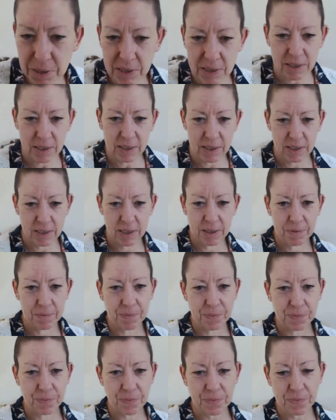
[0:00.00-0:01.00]
my tissue.
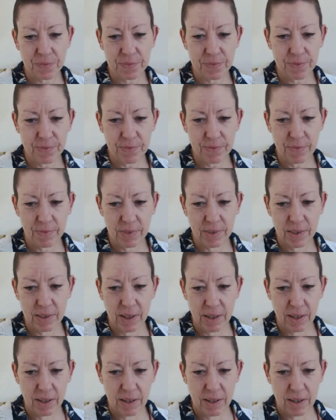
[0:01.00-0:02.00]

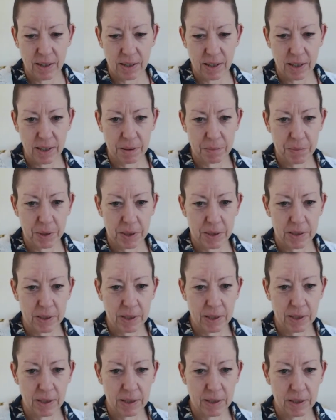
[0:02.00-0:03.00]
Can I mute
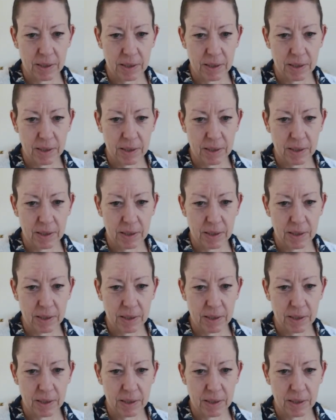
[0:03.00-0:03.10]
it?